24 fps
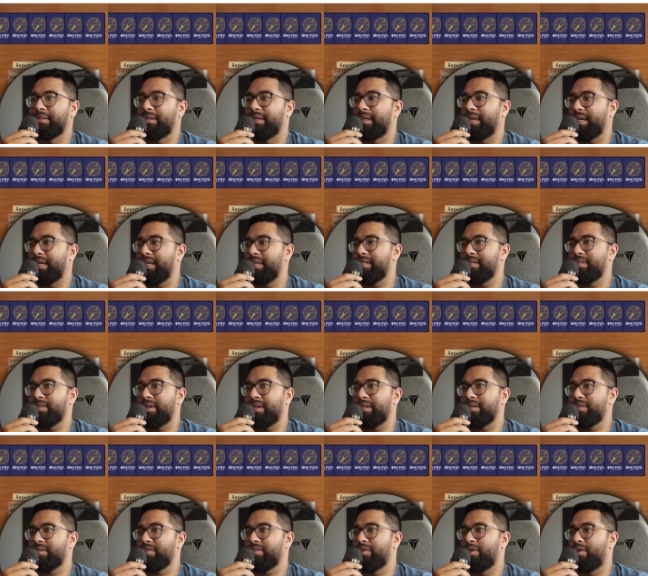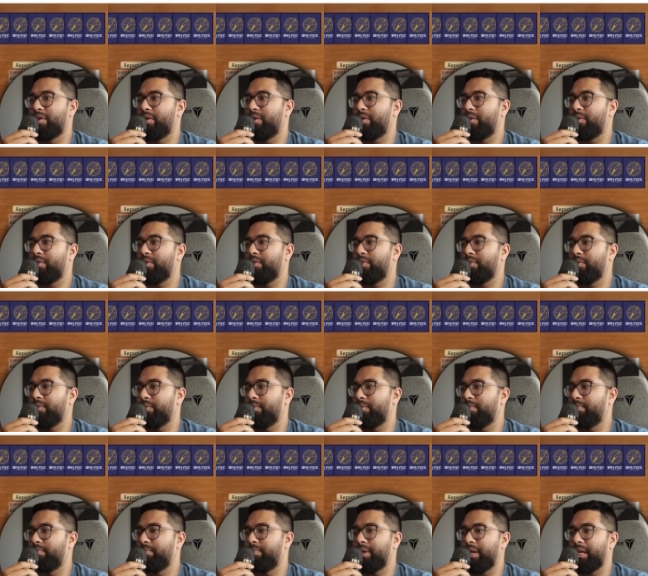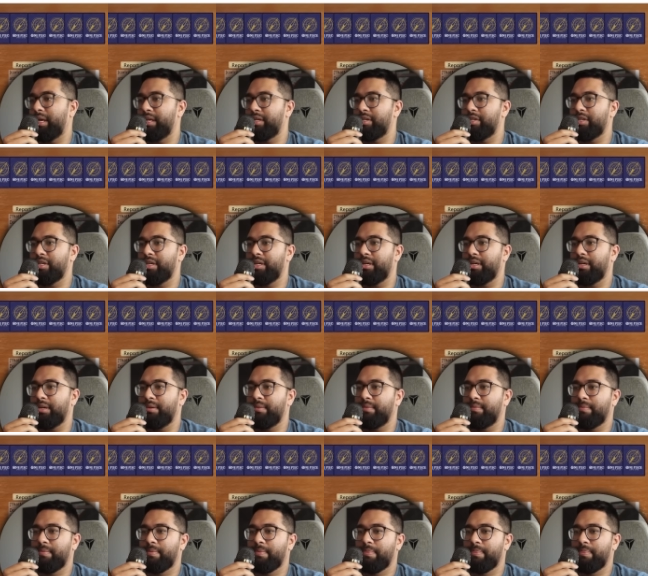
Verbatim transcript: Okay, so I'll just go pitch here.